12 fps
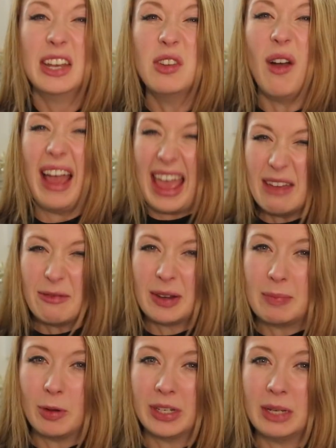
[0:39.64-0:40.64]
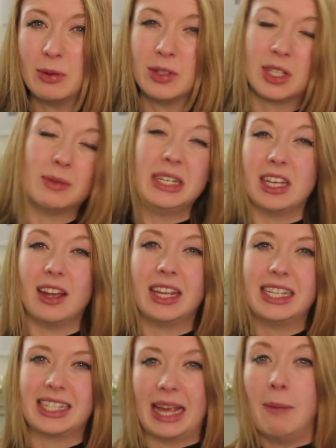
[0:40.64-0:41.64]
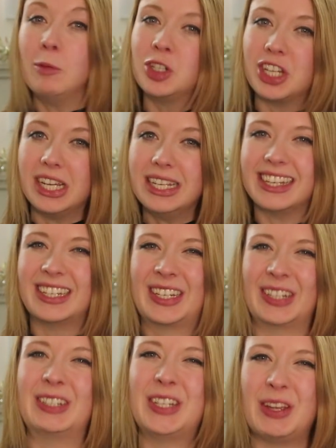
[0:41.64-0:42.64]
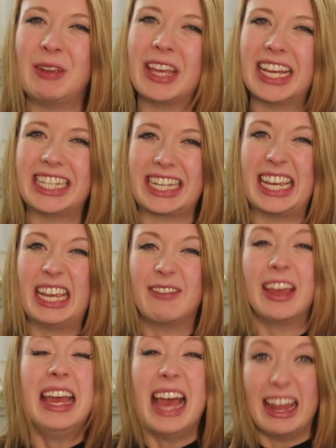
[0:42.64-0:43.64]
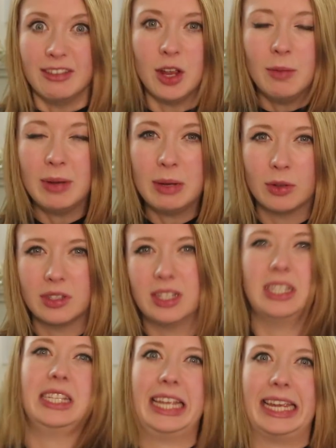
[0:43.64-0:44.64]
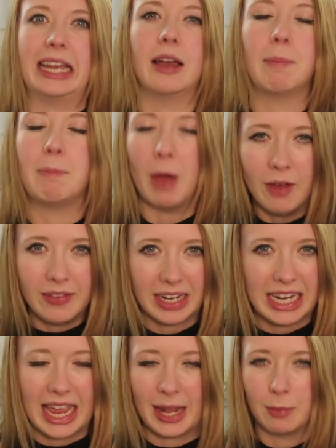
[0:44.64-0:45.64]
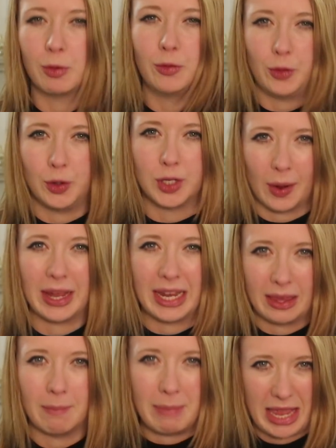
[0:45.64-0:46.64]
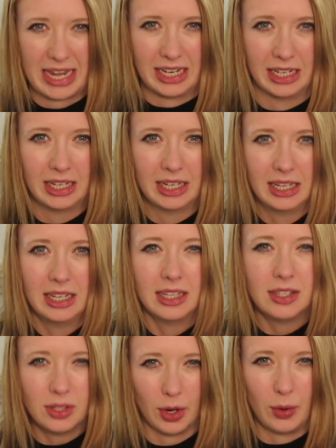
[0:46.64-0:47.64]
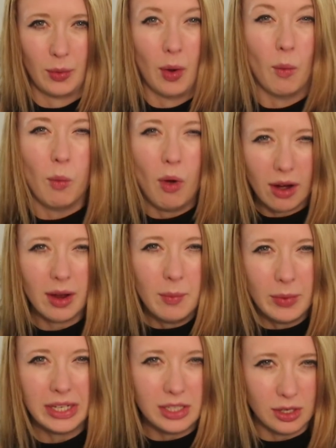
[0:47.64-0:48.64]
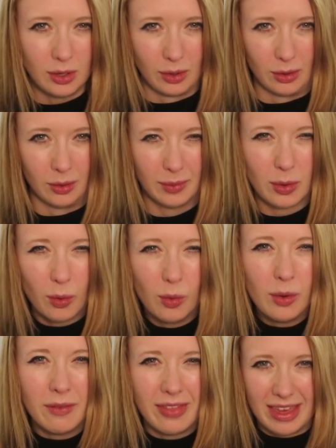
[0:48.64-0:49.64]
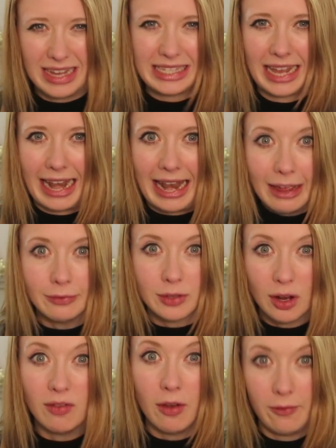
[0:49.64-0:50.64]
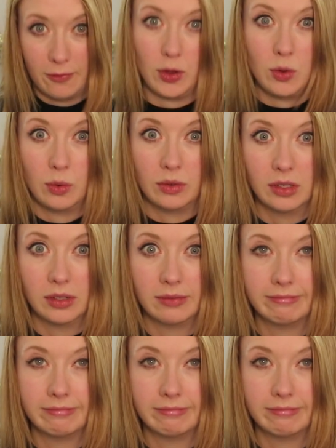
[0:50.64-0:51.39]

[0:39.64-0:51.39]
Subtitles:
Not everybody wants to eat turkey sandwiches until New Year's Eve, and nobody wants to see perfectly edible food going in the bin. So what can we do with all of this leftover food?